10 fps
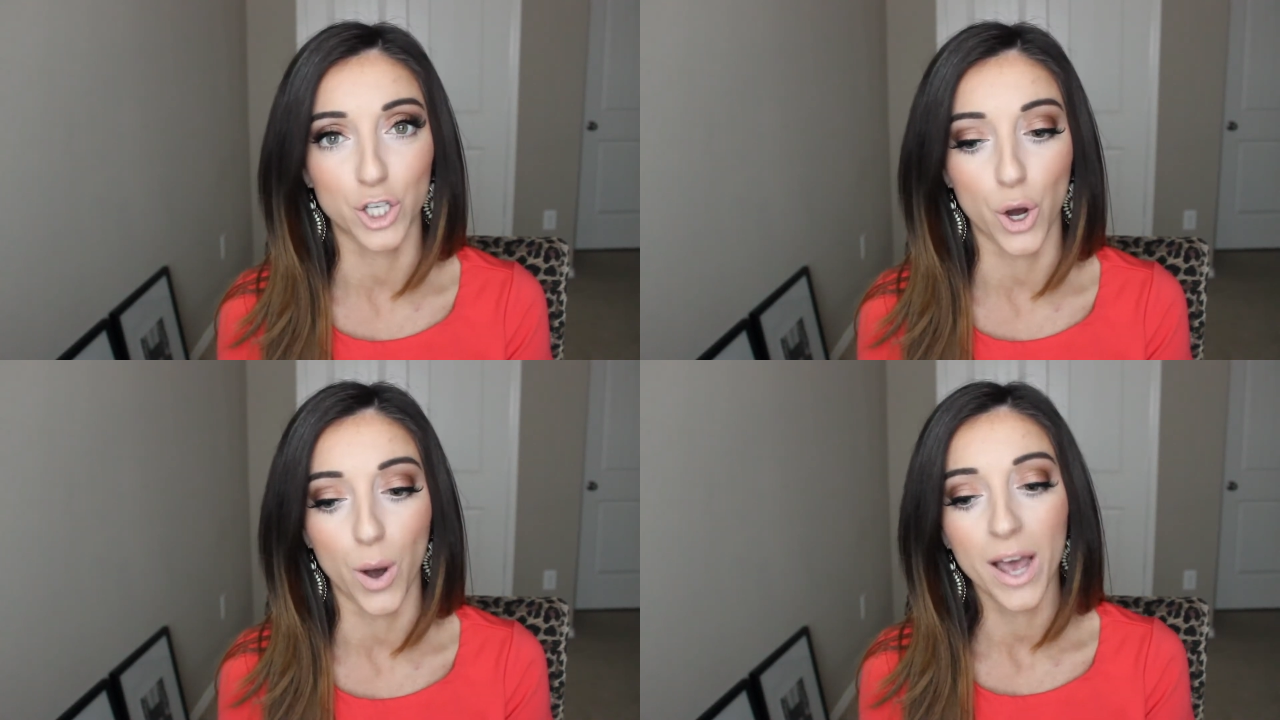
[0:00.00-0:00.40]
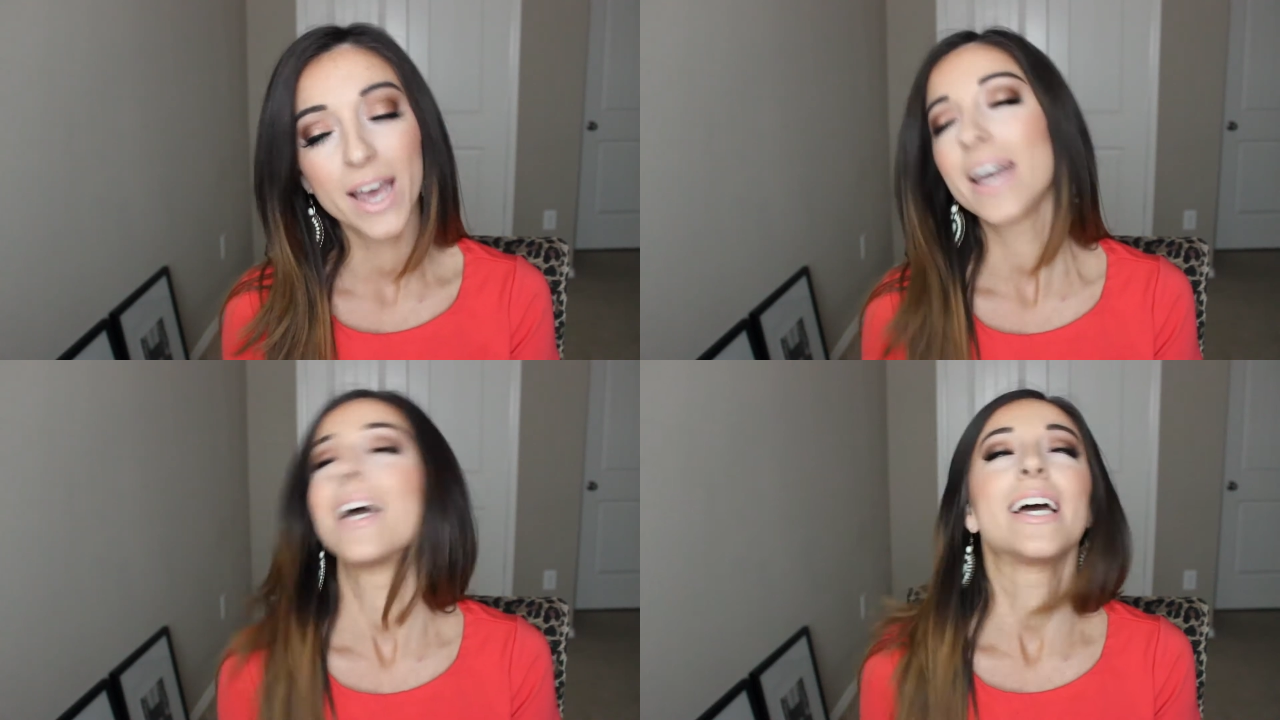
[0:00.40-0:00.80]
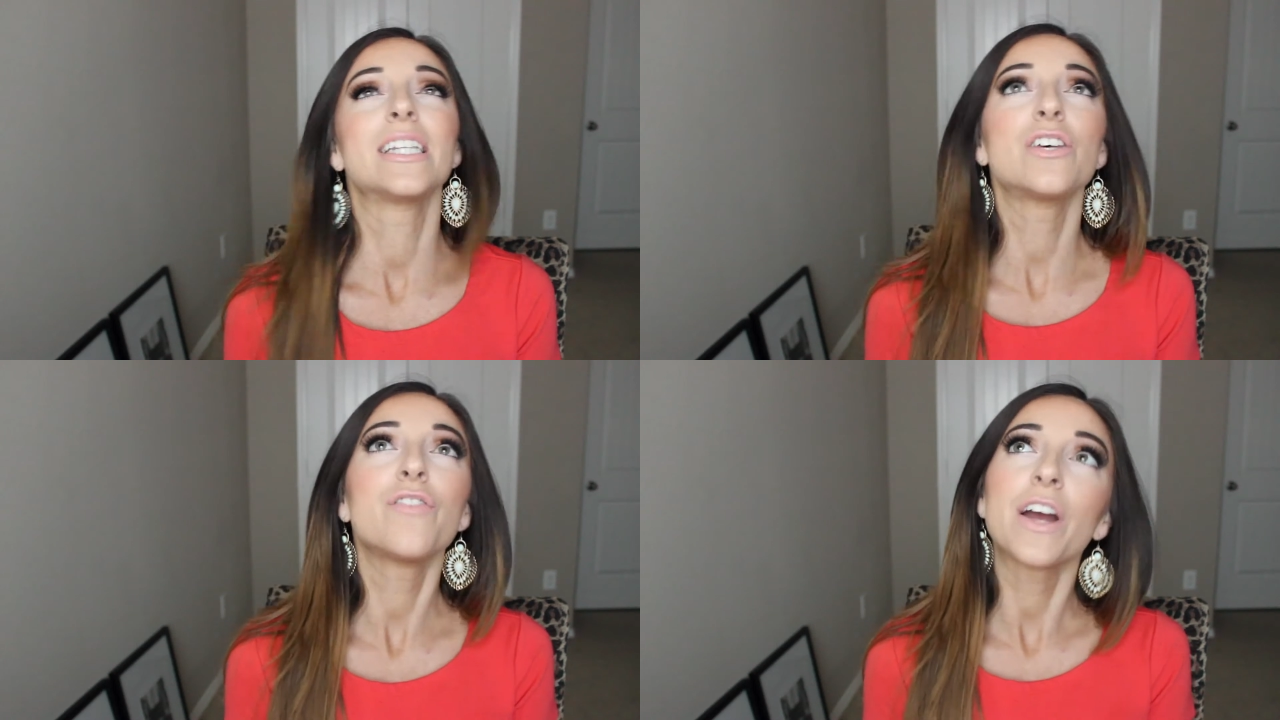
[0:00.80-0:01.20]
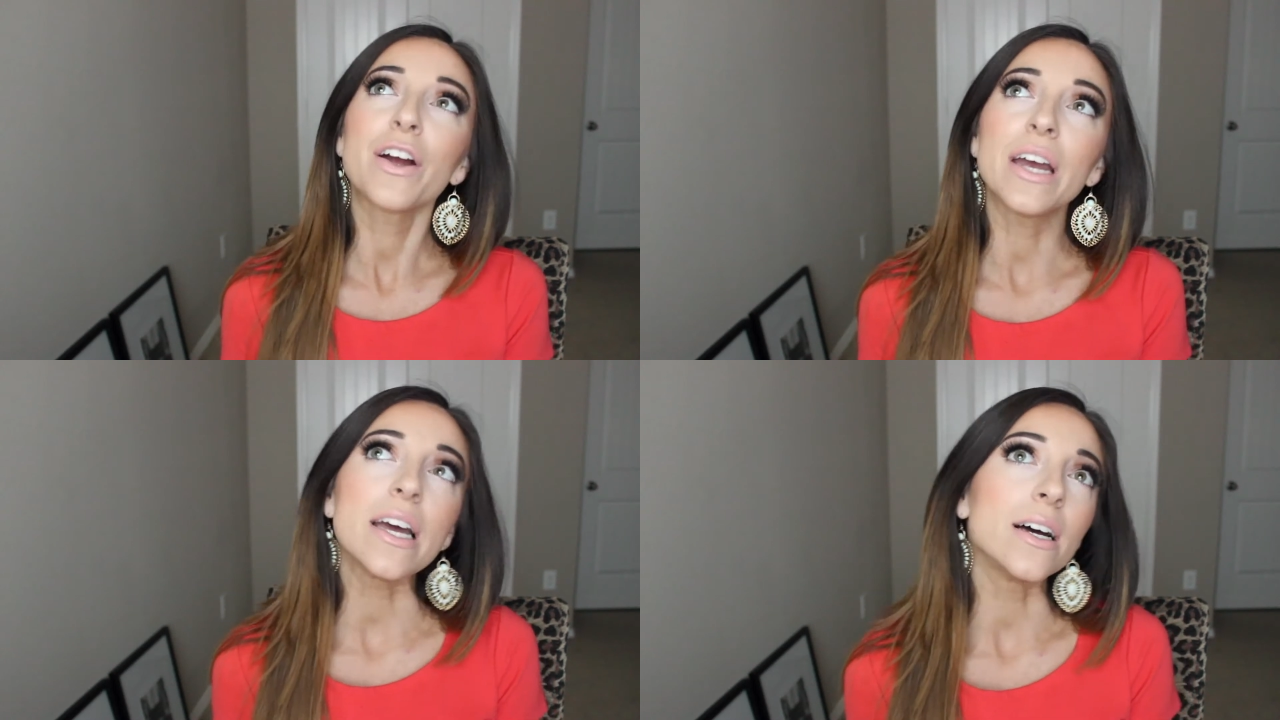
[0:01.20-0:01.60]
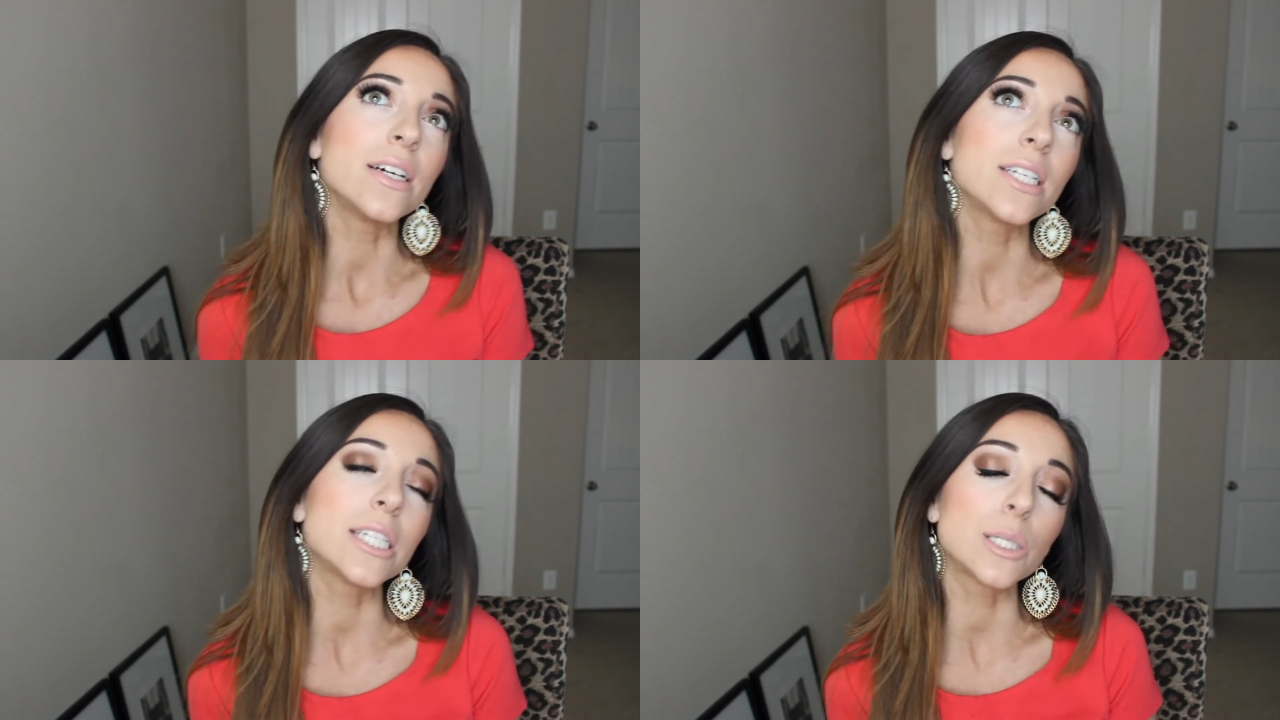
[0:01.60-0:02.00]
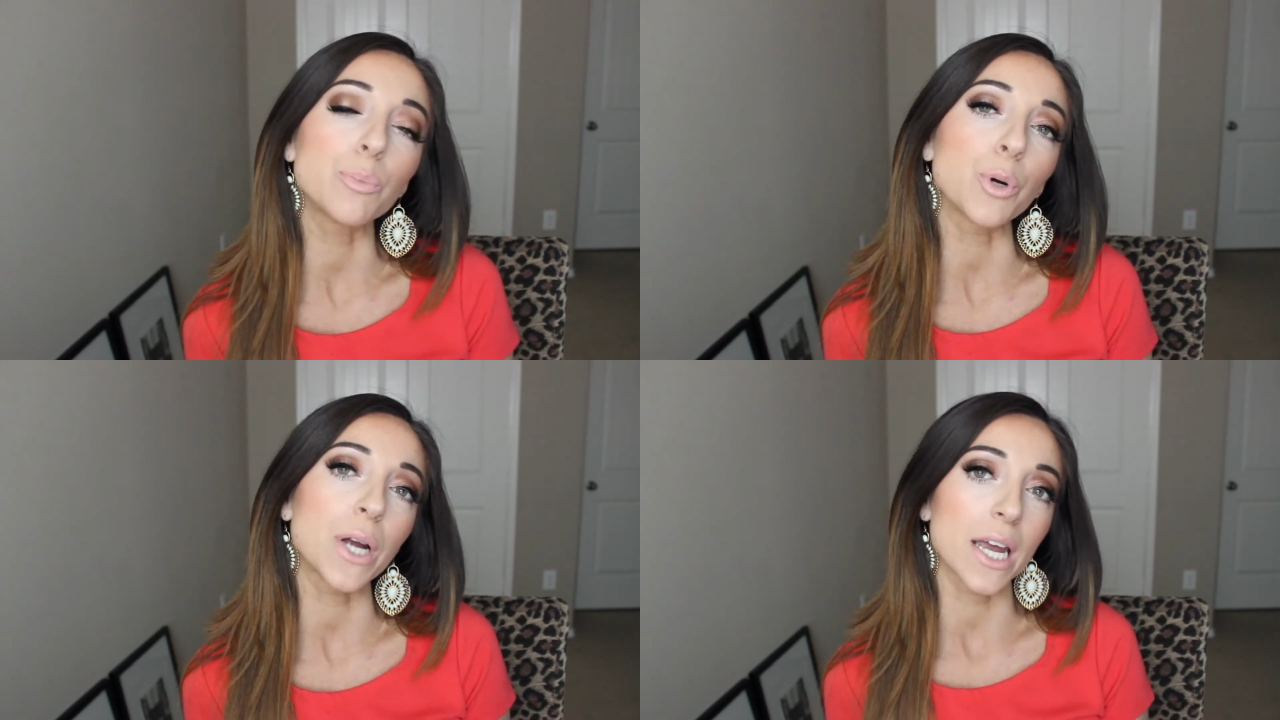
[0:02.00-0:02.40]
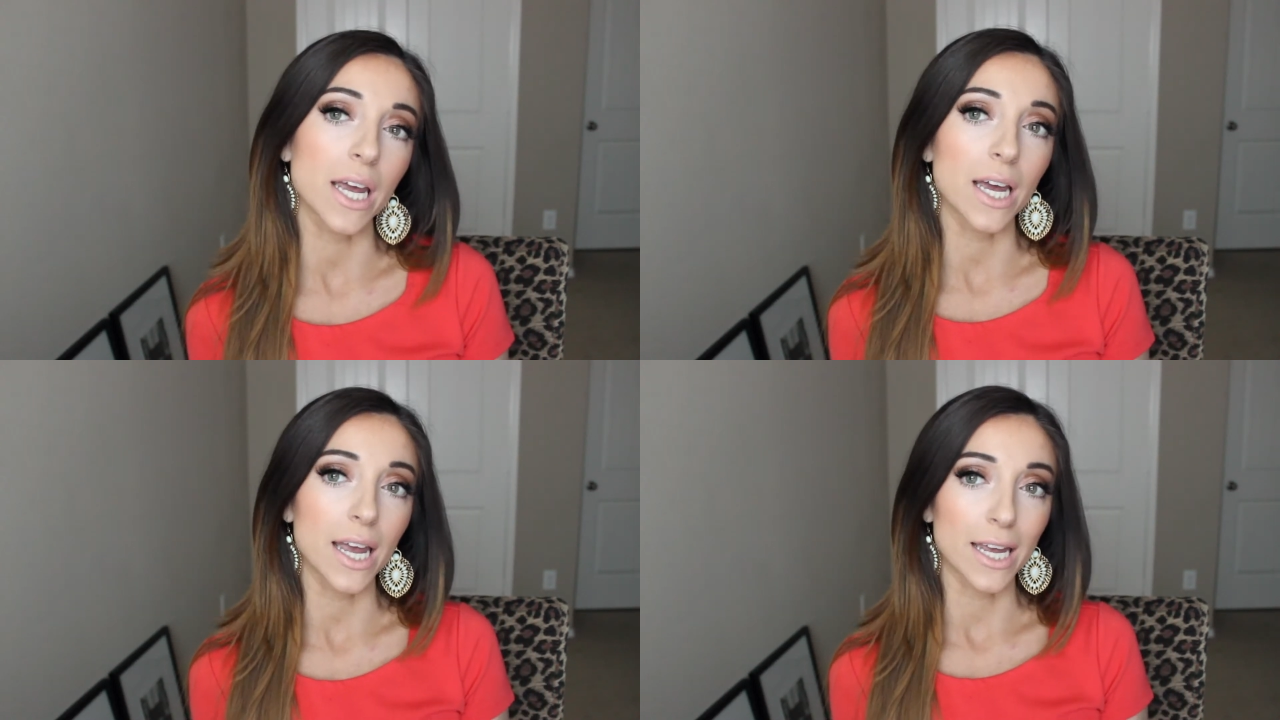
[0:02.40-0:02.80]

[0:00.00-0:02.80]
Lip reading: So it's a very spring